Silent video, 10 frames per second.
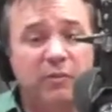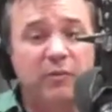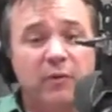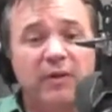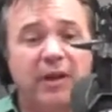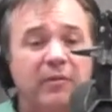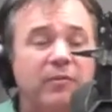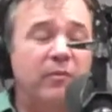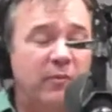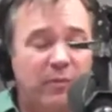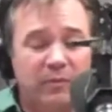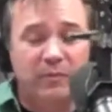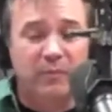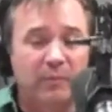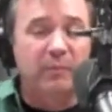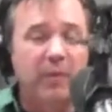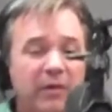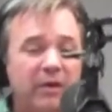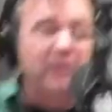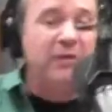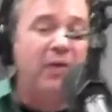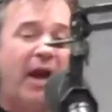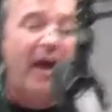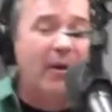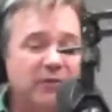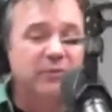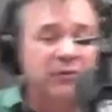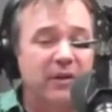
before they broke into your house or